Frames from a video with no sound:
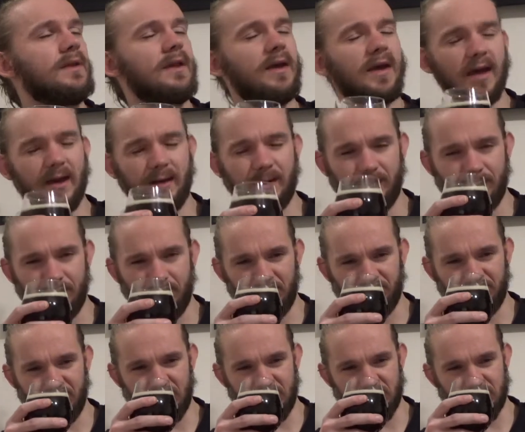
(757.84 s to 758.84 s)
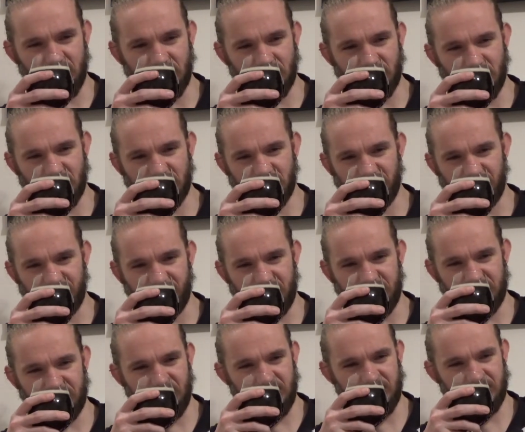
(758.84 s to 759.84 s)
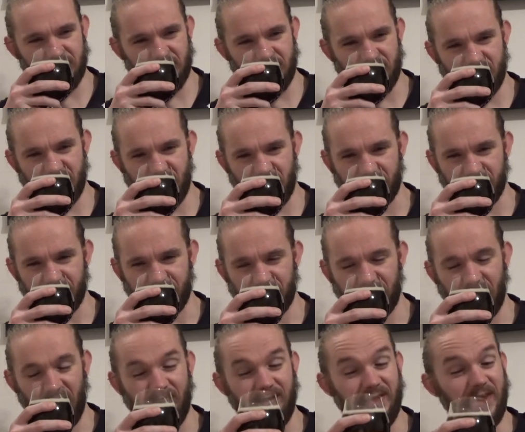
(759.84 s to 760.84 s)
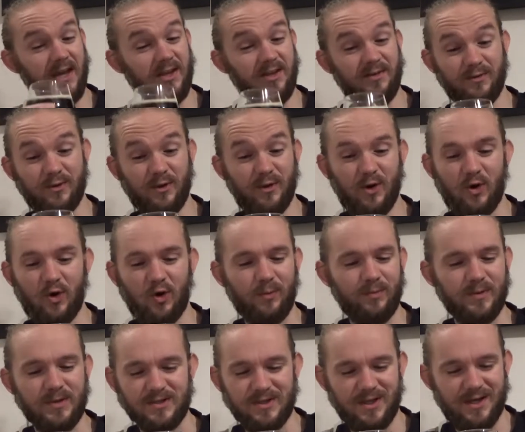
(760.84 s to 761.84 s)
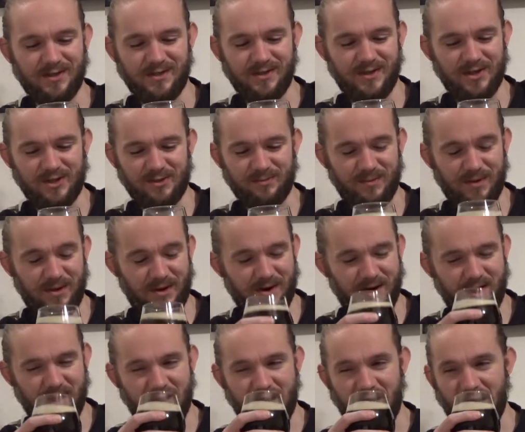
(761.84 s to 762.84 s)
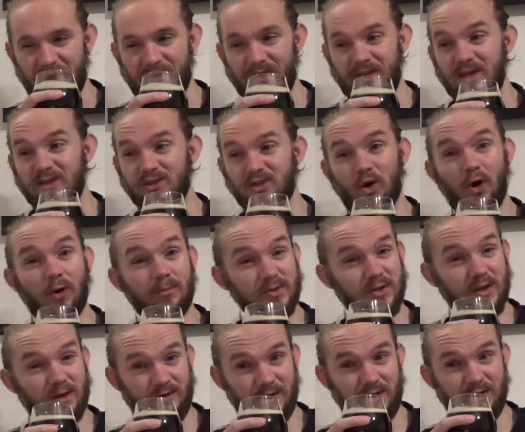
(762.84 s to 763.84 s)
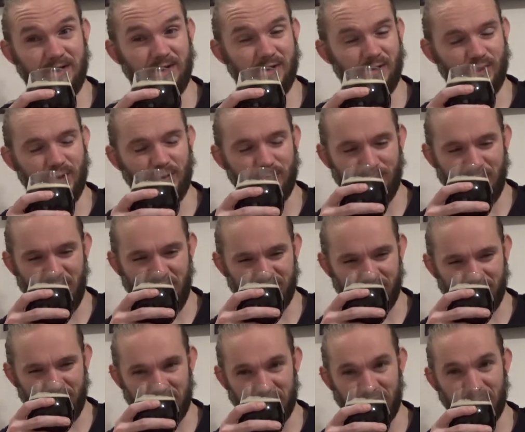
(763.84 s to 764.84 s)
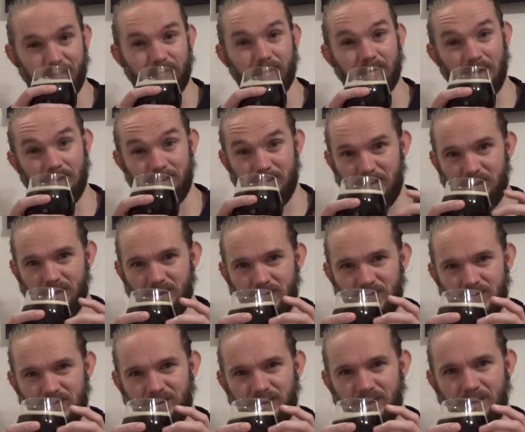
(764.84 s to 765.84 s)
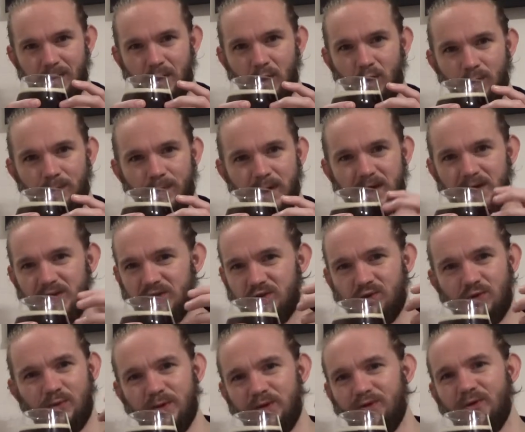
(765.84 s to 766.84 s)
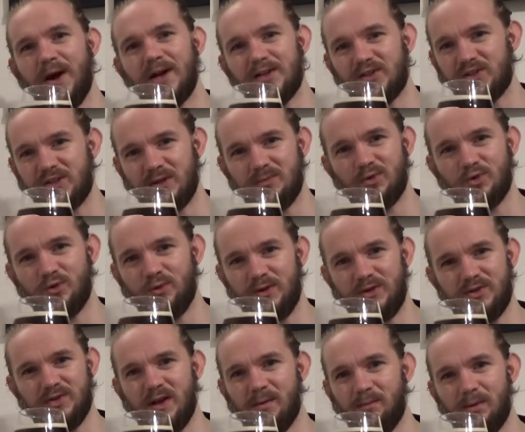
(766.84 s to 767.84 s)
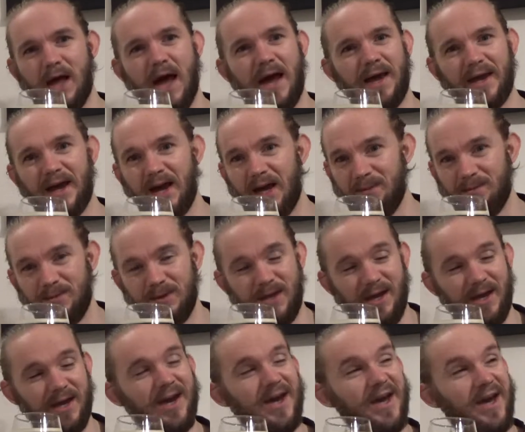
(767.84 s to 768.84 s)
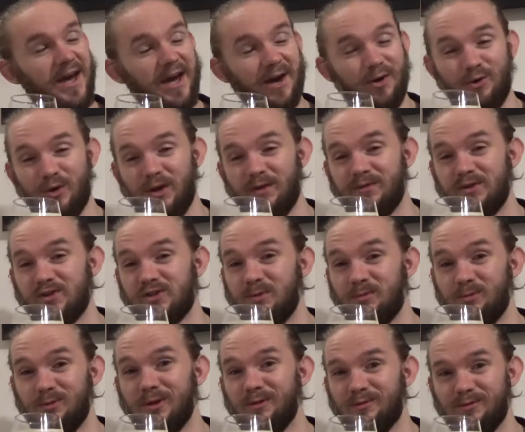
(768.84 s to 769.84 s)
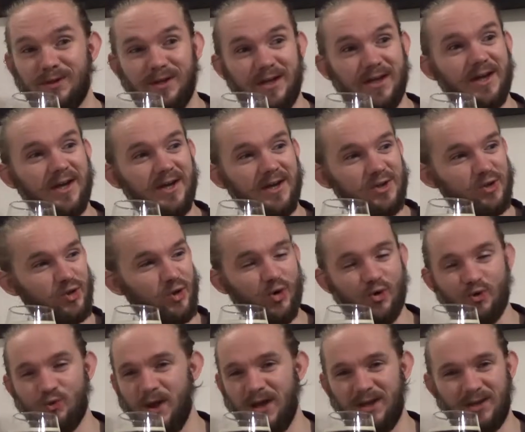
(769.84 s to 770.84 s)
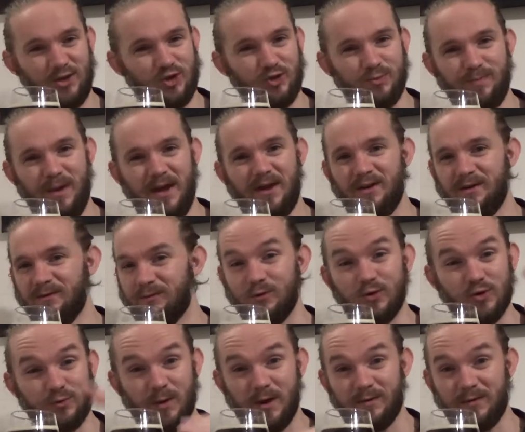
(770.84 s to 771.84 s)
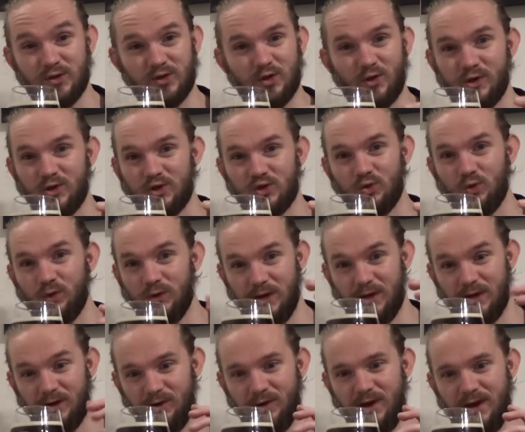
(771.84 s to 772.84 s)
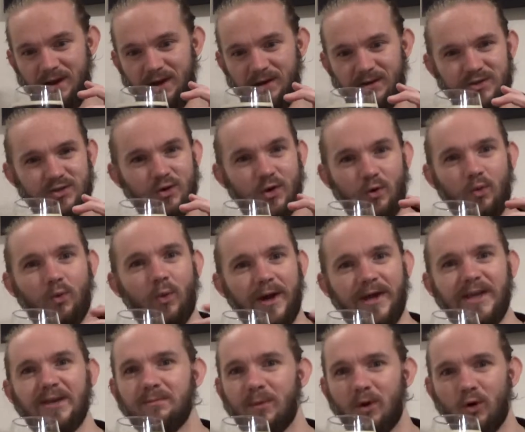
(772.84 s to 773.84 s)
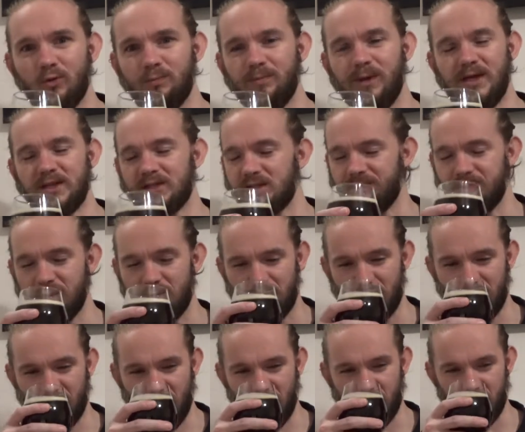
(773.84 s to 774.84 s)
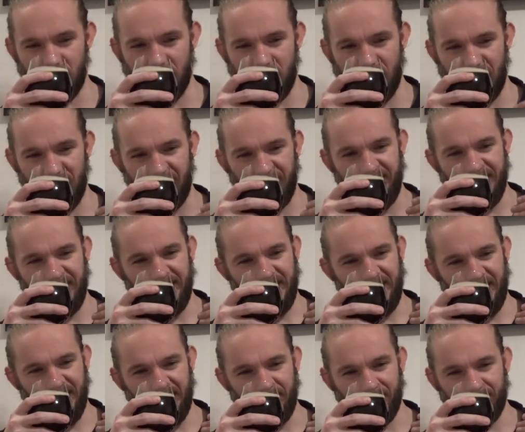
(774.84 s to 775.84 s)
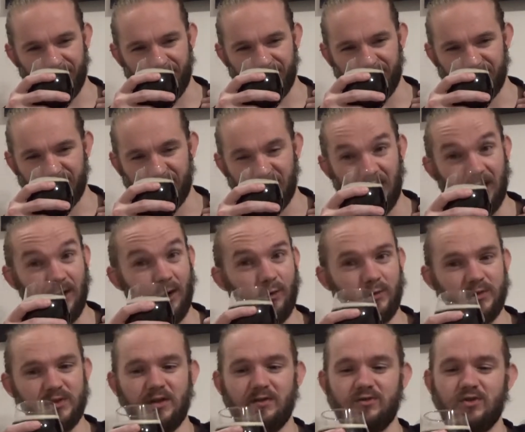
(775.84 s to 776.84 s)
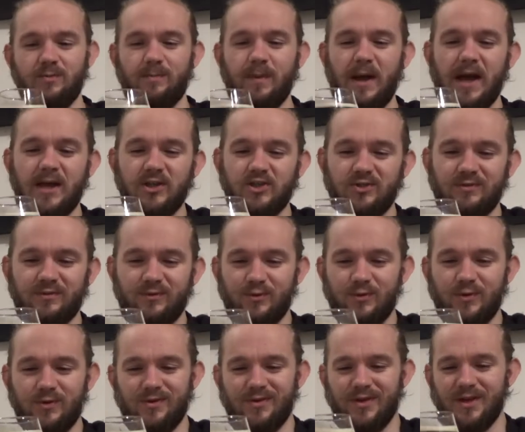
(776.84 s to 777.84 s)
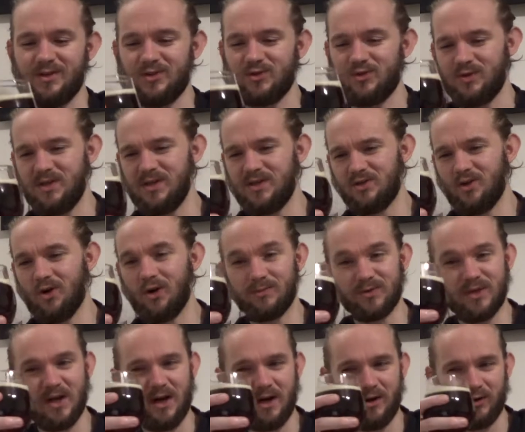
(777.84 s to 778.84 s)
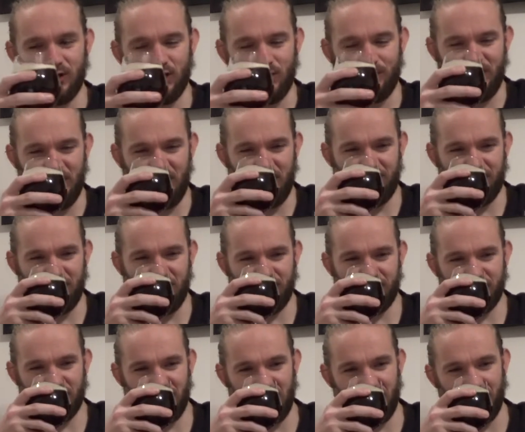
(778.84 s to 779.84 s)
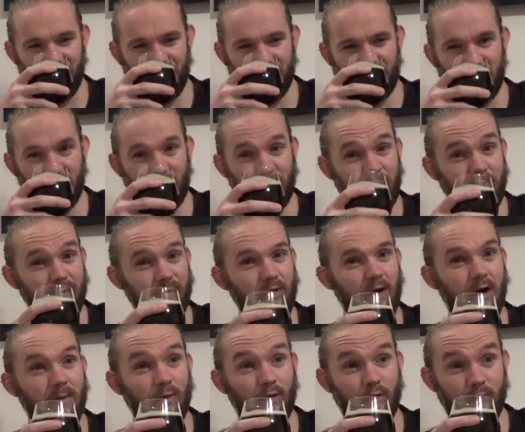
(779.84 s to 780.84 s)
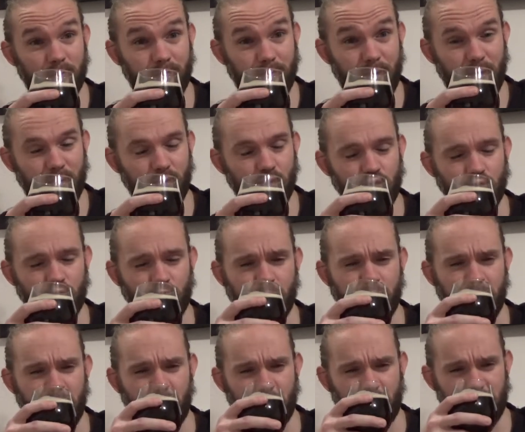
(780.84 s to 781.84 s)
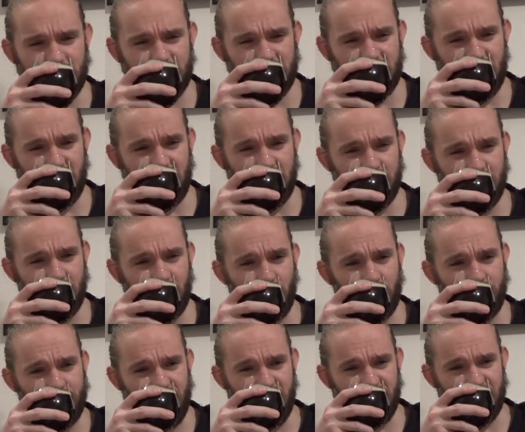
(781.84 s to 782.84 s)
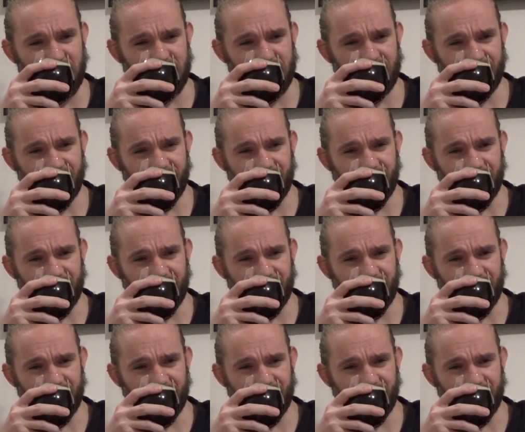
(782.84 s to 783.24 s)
uh, McVitie's digestive biscuity sort of thing and then you've got the hoppy side of this beer and these hops that are in here will behave a bit differently because of the malt base you know when you add Simcoe into a black IPA it will give you some lovely sort of reddish berry fruits but if it's on its own in a, in a sort of white malt base if you can call it that um, it always gives you passion fruit and things so these hops are going to behave differently when you've got a more brown sugary orientated malt base